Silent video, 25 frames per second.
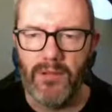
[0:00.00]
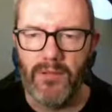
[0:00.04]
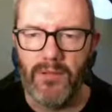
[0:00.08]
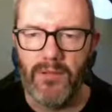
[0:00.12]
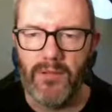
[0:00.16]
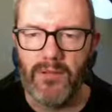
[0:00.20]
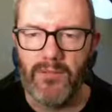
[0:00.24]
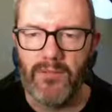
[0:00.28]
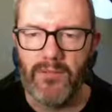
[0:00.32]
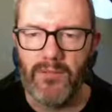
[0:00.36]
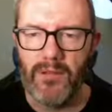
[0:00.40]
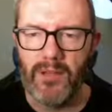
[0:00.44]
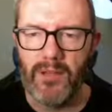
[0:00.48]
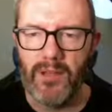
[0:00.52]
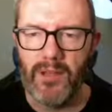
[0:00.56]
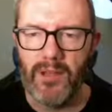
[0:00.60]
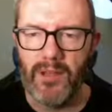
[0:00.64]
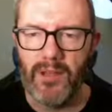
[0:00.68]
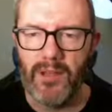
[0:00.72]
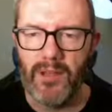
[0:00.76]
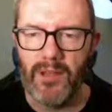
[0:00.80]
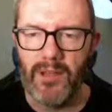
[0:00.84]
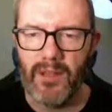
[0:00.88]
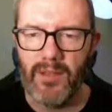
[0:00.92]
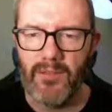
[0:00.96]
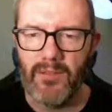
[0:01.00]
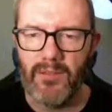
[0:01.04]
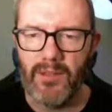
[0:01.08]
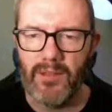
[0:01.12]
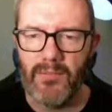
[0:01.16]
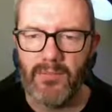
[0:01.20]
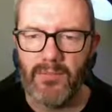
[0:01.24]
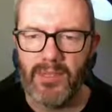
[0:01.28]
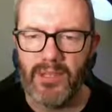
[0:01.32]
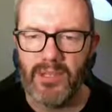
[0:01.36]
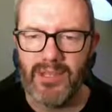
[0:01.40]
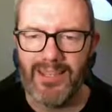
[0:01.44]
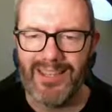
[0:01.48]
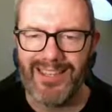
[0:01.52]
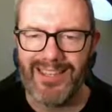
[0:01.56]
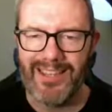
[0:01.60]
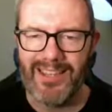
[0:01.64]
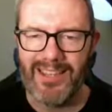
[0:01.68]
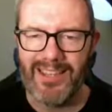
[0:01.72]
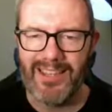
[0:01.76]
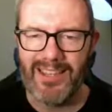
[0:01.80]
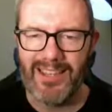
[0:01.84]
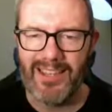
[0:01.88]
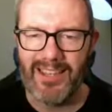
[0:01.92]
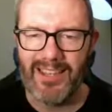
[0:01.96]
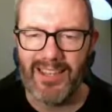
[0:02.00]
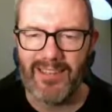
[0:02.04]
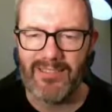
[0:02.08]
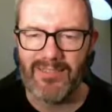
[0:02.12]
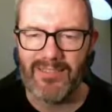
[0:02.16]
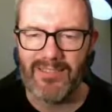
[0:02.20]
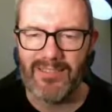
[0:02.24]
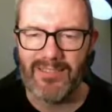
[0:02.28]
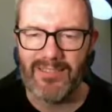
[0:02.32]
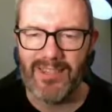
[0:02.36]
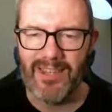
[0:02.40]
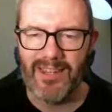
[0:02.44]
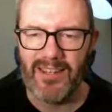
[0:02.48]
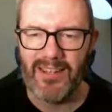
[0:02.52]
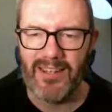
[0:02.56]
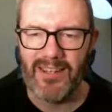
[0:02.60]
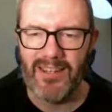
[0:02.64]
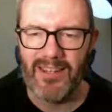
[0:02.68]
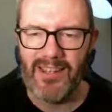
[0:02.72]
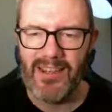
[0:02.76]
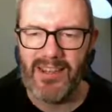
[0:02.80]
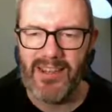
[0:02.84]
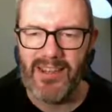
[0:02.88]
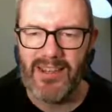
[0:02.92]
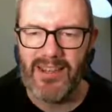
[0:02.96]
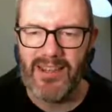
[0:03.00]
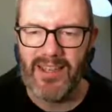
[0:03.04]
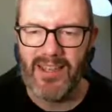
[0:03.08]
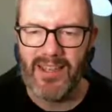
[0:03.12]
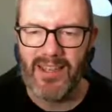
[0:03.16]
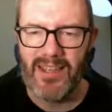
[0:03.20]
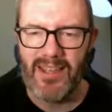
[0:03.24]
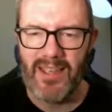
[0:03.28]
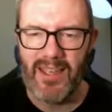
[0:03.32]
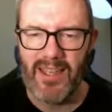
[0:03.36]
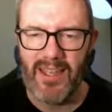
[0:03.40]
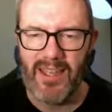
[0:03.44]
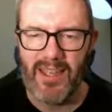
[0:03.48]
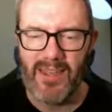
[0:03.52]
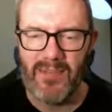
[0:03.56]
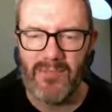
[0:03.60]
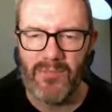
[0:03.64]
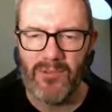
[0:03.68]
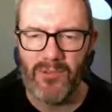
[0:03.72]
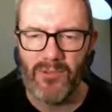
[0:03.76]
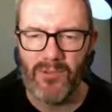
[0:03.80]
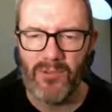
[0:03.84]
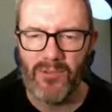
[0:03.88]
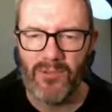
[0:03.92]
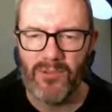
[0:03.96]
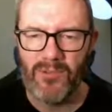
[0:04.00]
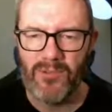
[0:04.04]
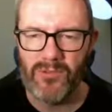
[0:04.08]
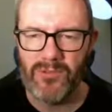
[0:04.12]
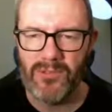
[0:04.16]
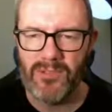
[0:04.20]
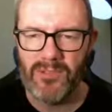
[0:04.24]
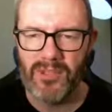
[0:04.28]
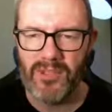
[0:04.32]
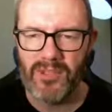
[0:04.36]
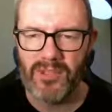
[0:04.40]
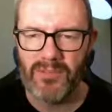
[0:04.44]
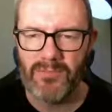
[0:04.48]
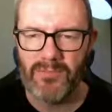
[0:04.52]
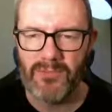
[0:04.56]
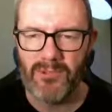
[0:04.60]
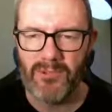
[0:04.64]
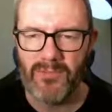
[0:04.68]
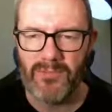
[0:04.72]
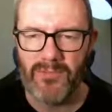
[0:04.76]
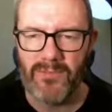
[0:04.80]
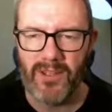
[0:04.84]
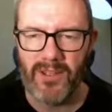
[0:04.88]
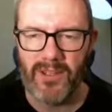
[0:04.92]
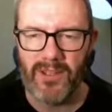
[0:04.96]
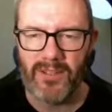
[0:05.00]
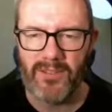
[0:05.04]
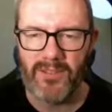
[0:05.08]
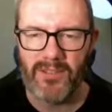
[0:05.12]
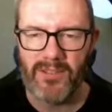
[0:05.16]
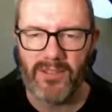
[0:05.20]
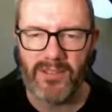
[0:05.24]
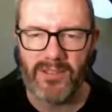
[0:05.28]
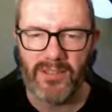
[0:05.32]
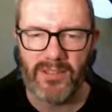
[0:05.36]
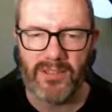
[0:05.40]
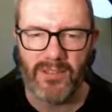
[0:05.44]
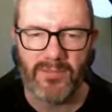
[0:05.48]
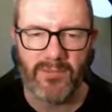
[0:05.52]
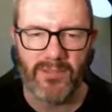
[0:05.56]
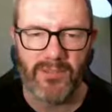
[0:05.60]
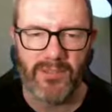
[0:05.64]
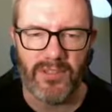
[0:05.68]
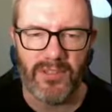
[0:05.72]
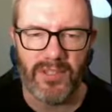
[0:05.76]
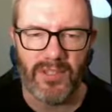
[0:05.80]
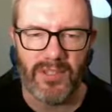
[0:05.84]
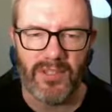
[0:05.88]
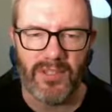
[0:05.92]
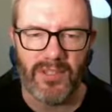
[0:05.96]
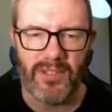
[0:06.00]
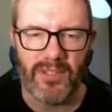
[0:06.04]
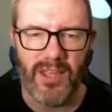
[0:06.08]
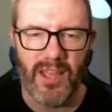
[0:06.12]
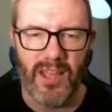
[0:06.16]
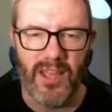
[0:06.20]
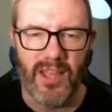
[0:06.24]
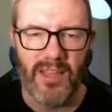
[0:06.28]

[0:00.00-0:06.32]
of the front line are having a particularly outstanding game, all 6.5s and 6.6s.